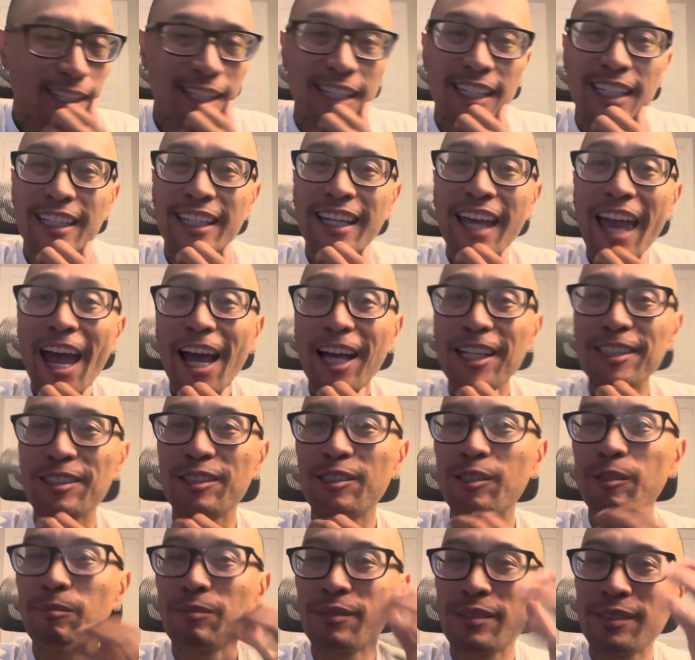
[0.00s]
Cash, you
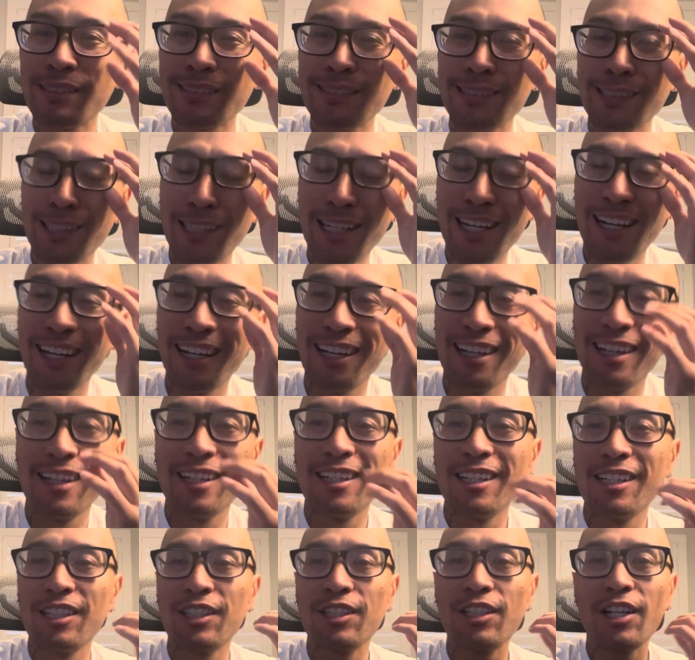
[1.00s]
know what I mean? Yeah.
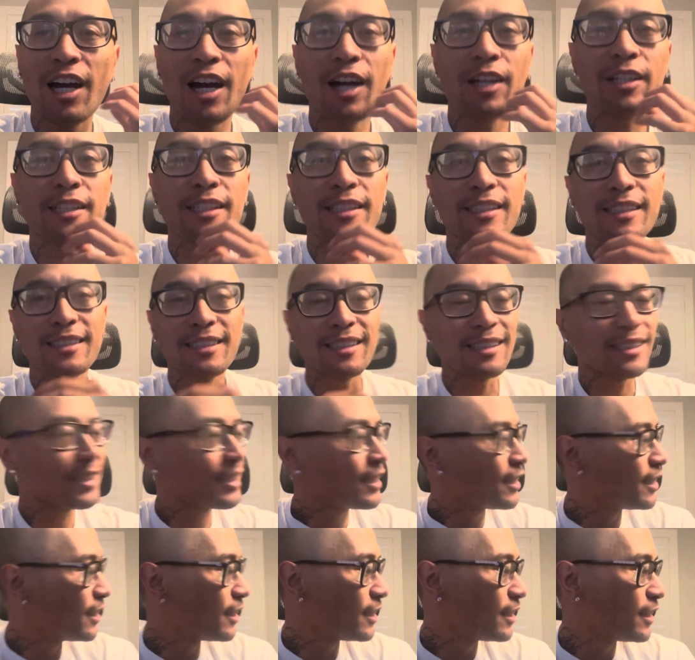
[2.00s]
You know how the
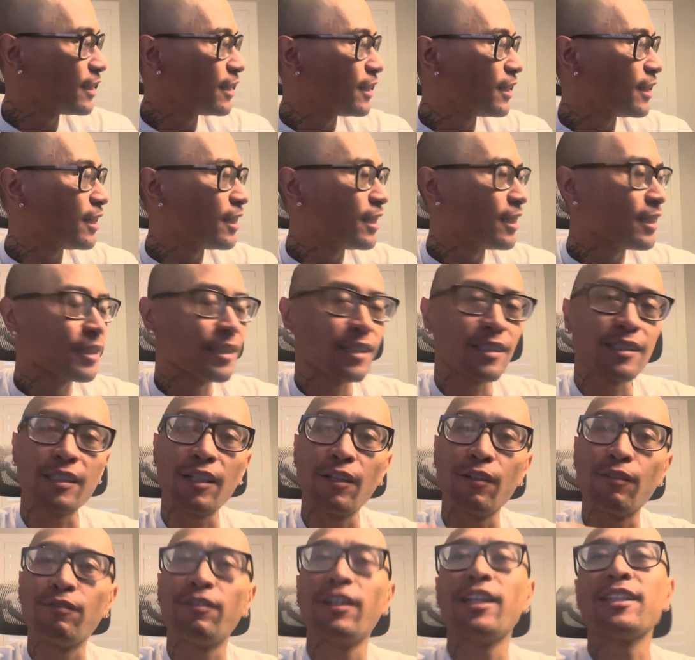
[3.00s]

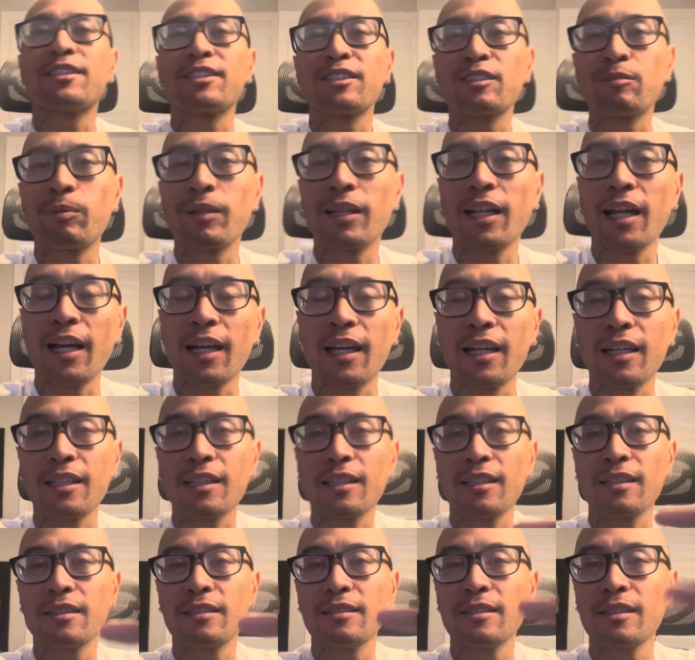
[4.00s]
investors be like,
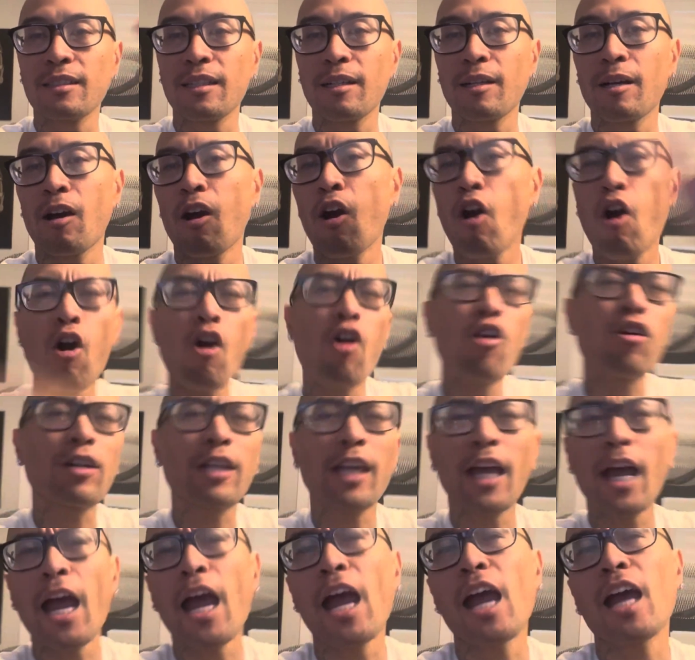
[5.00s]
all
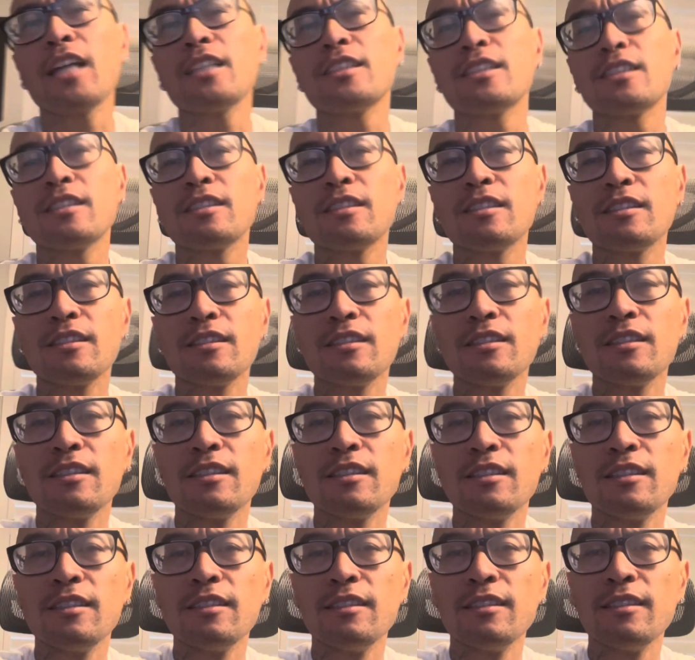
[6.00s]
cash,
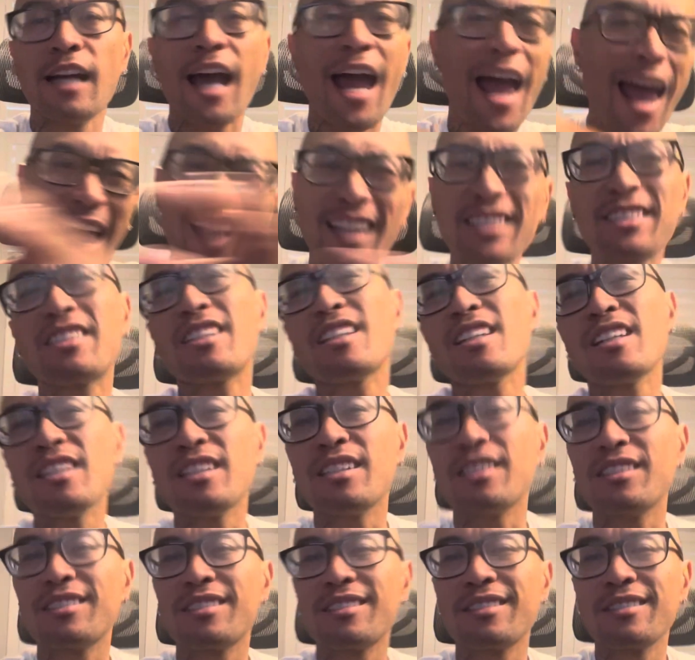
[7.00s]
as
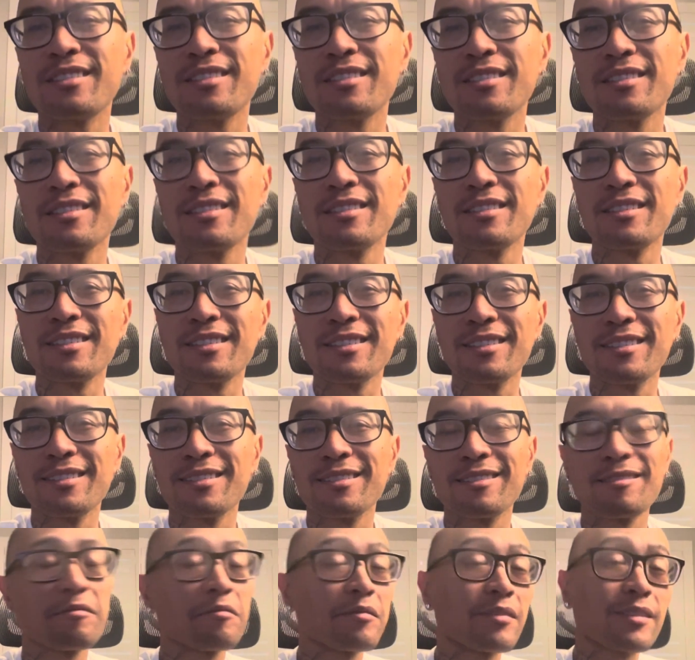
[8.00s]
is.
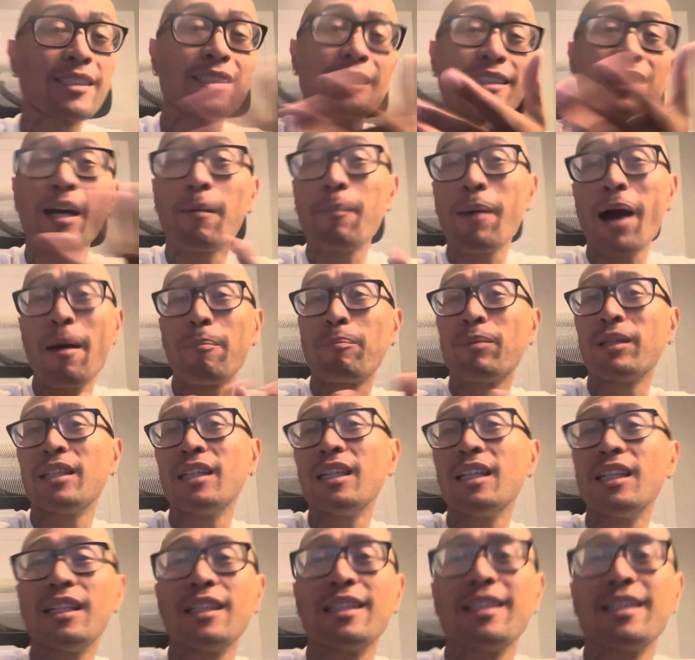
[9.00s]
That might be it.